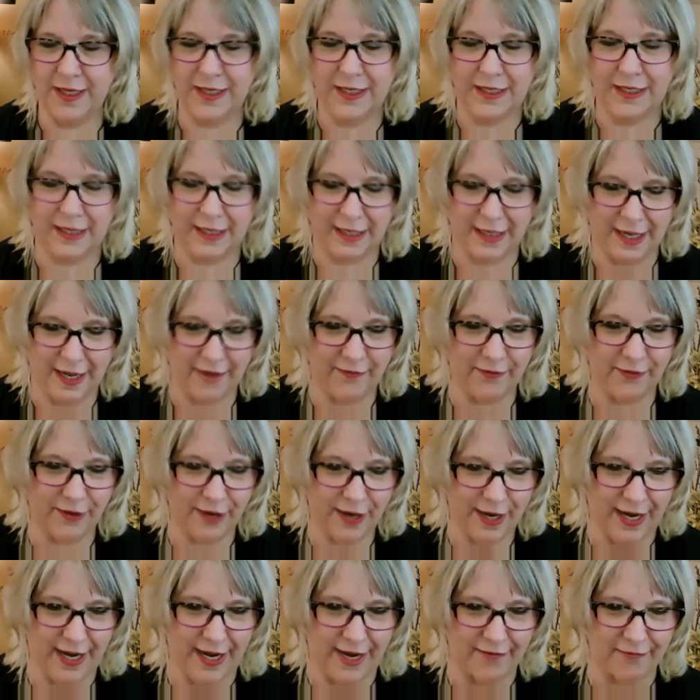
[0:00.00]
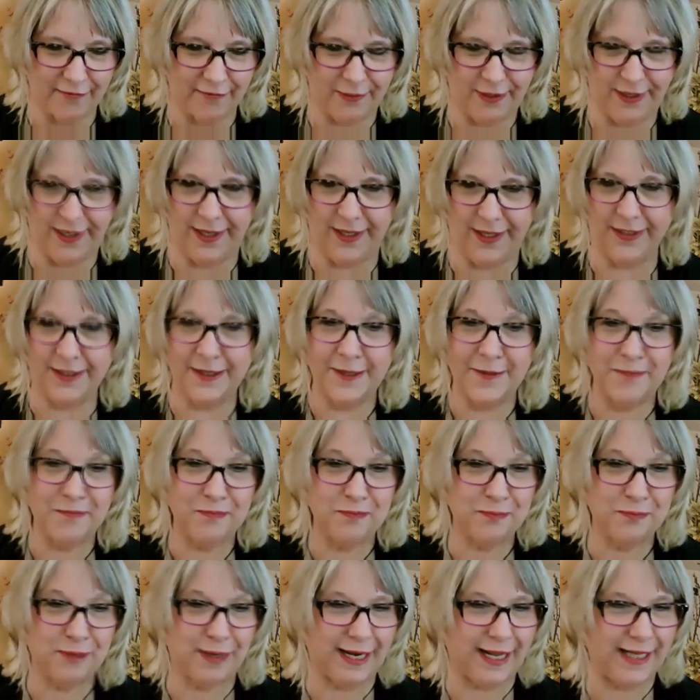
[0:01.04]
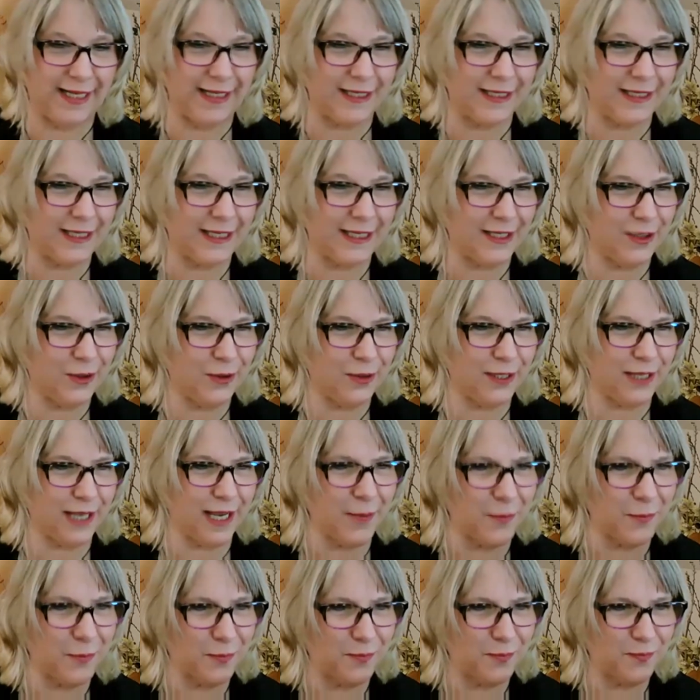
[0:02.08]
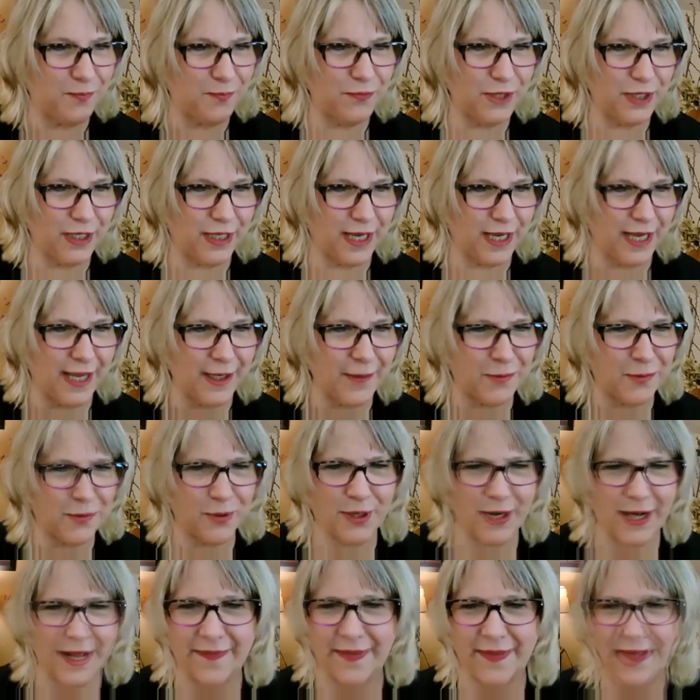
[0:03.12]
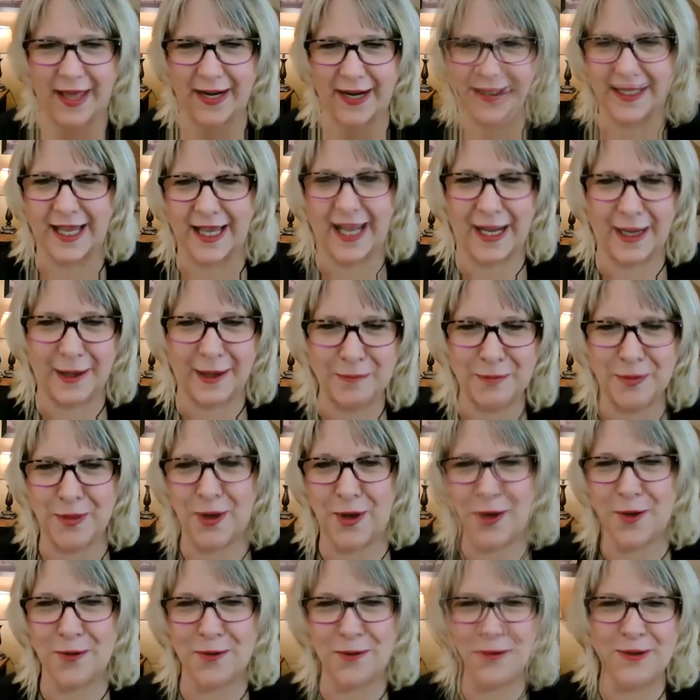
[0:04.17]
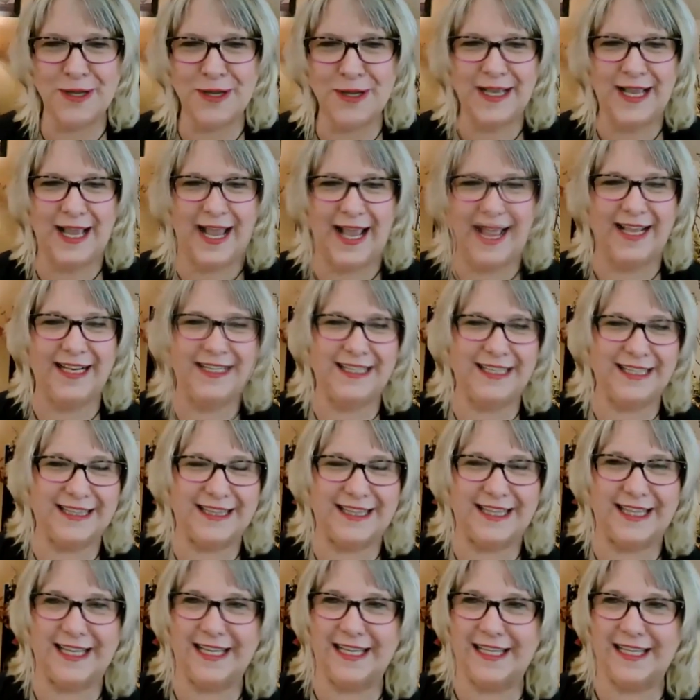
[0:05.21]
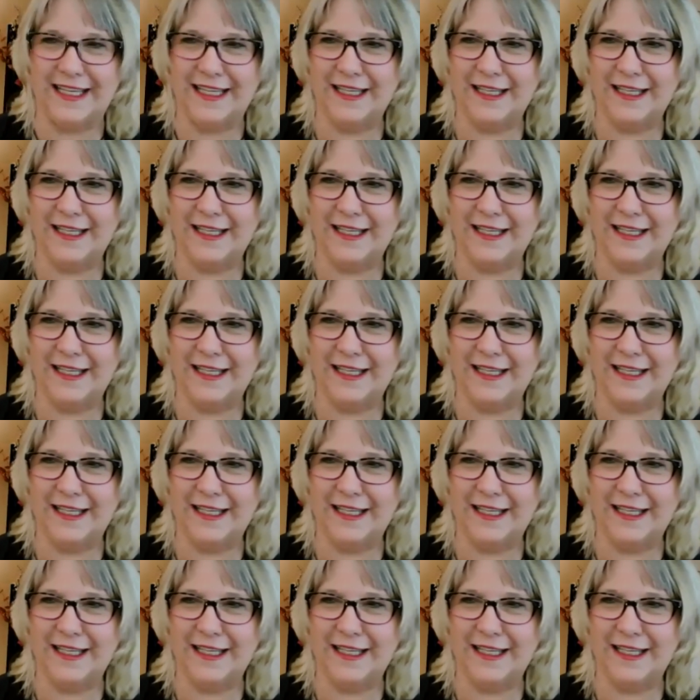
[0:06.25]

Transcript: you never have been, but you kind of put on that cape though, and you think,